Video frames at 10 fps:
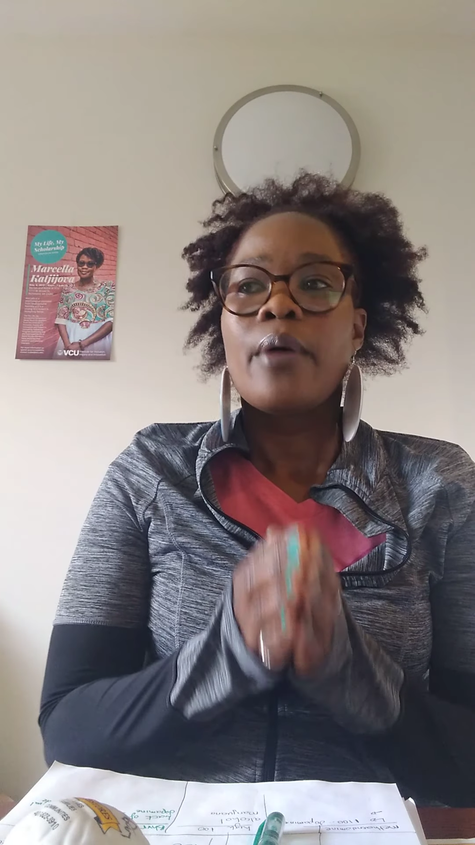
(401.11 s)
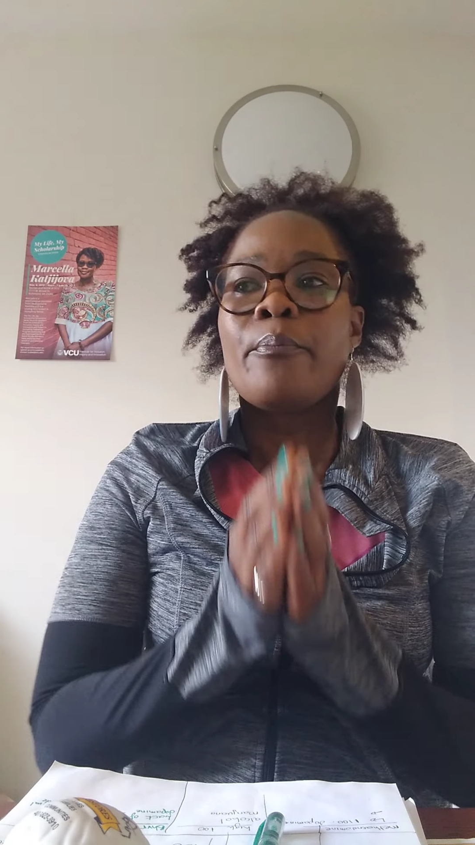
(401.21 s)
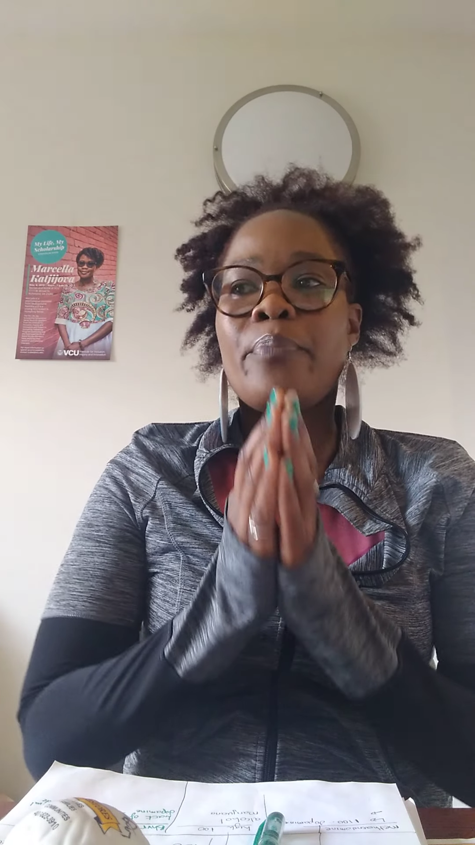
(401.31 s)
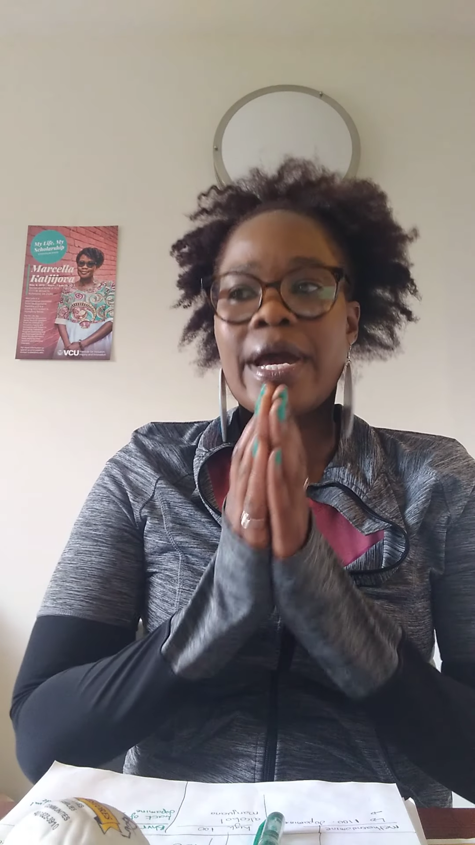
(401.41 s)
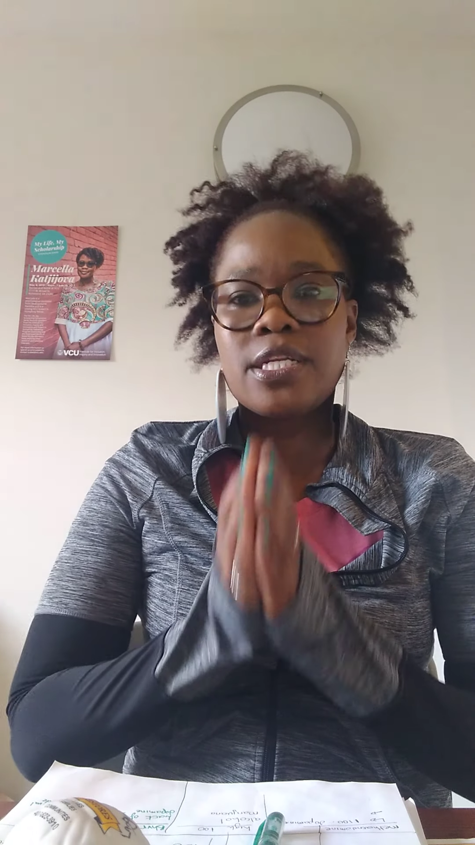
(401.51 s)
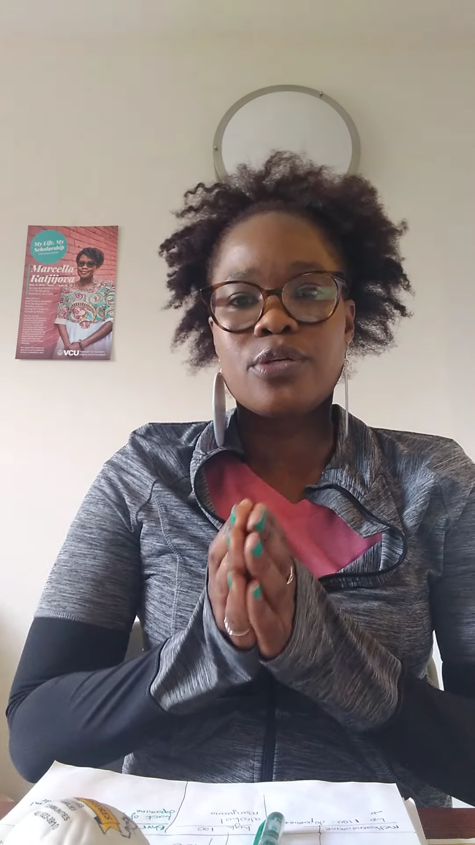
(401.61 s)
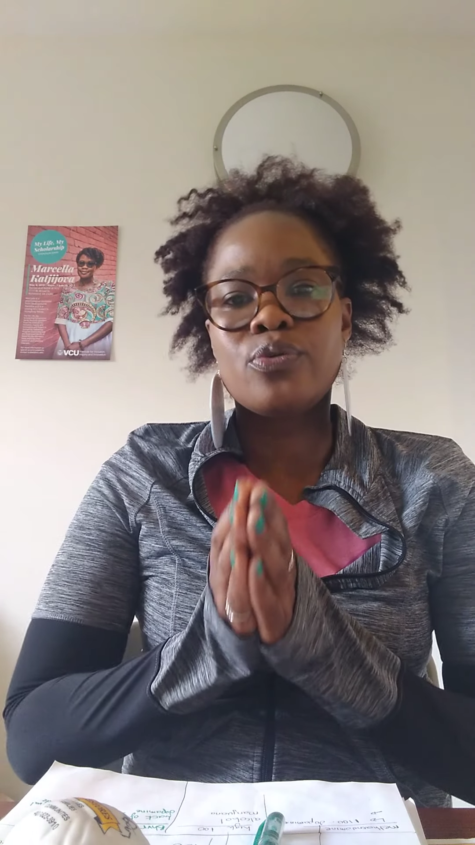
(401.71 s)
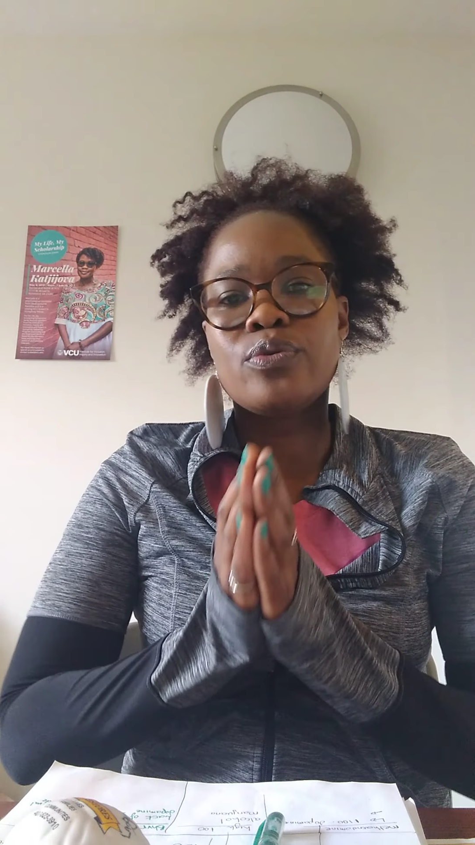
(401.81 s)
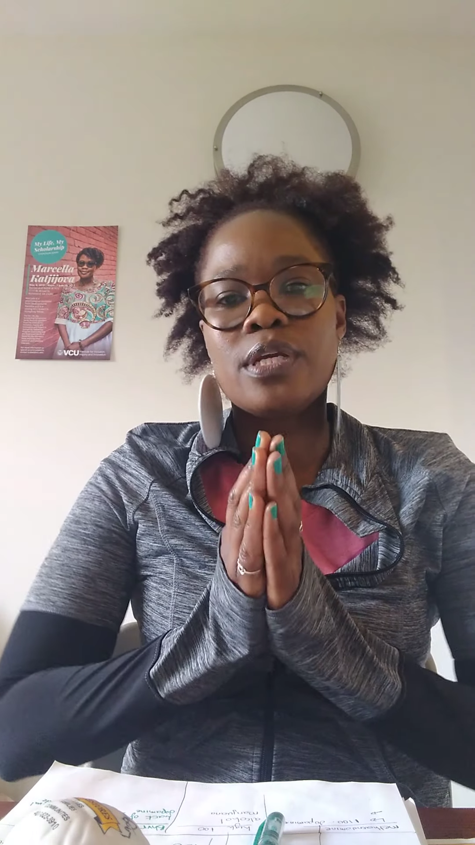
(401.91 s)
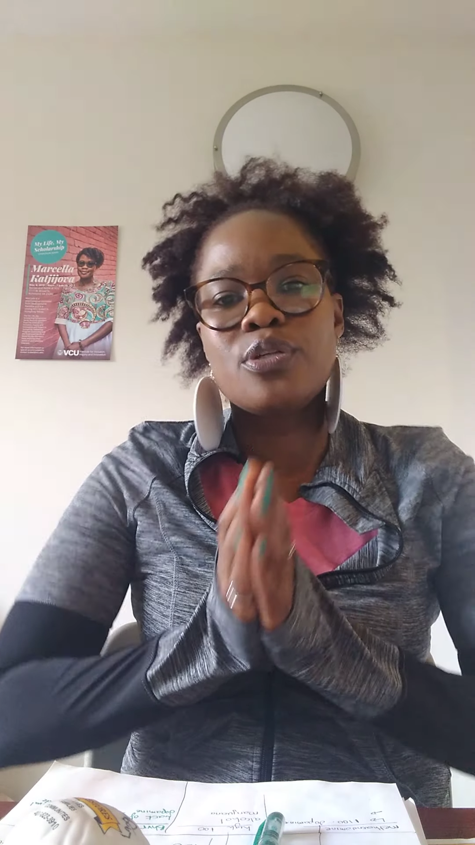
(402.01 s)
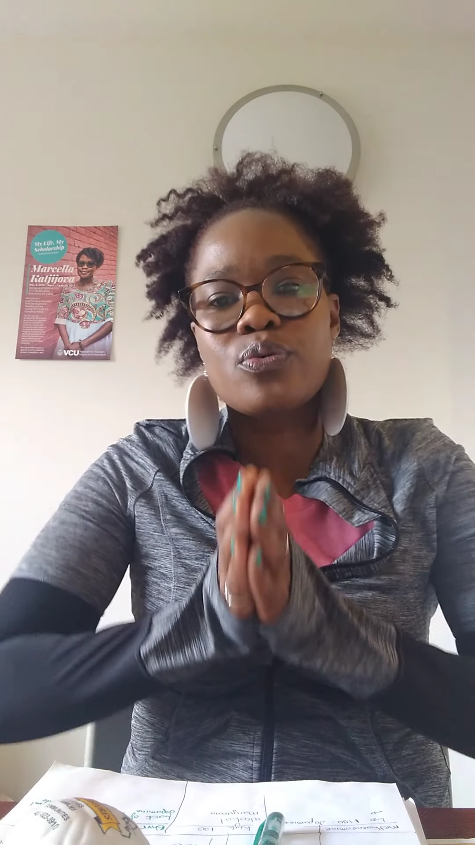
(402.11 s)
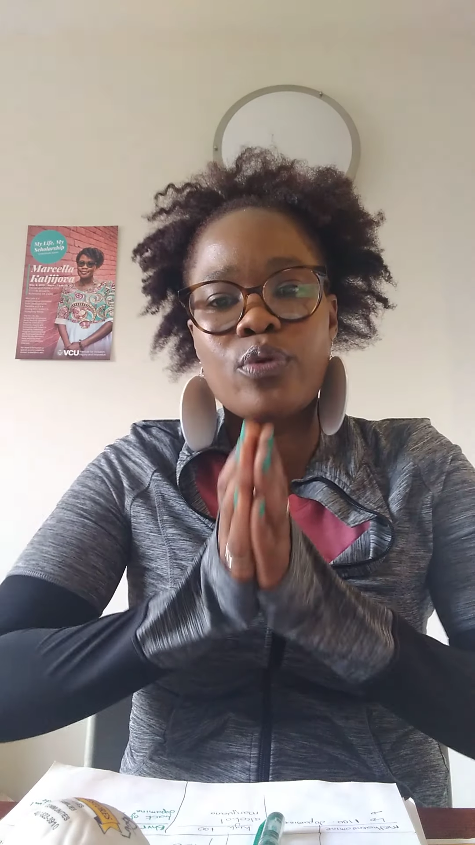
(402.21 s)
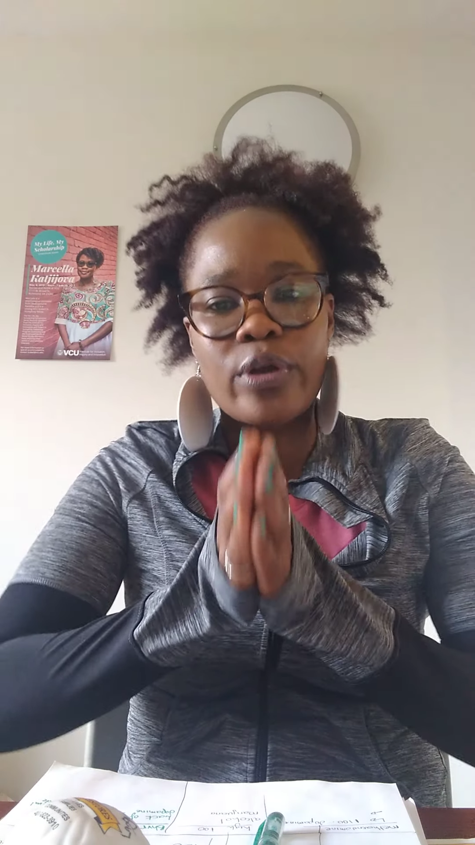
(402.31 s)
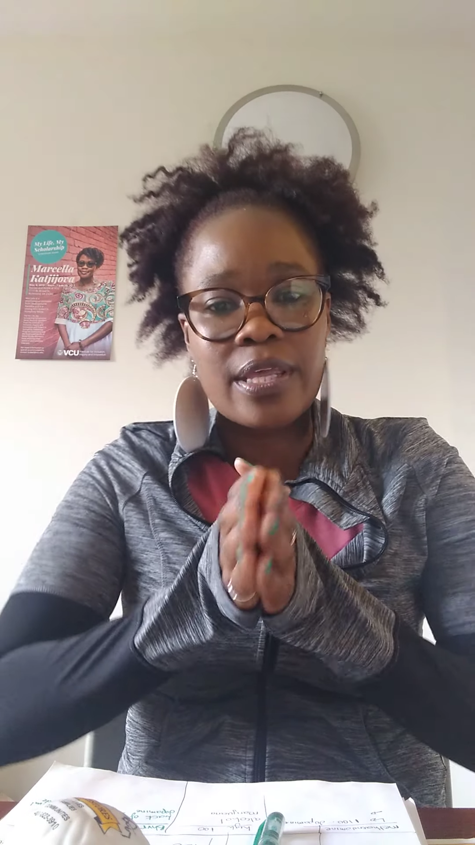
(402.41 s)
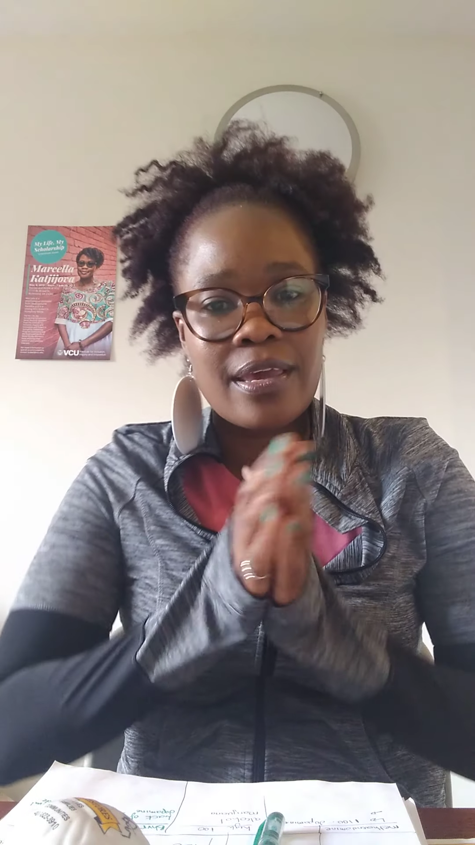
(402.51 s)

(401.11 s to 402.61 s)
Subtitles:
but you need to not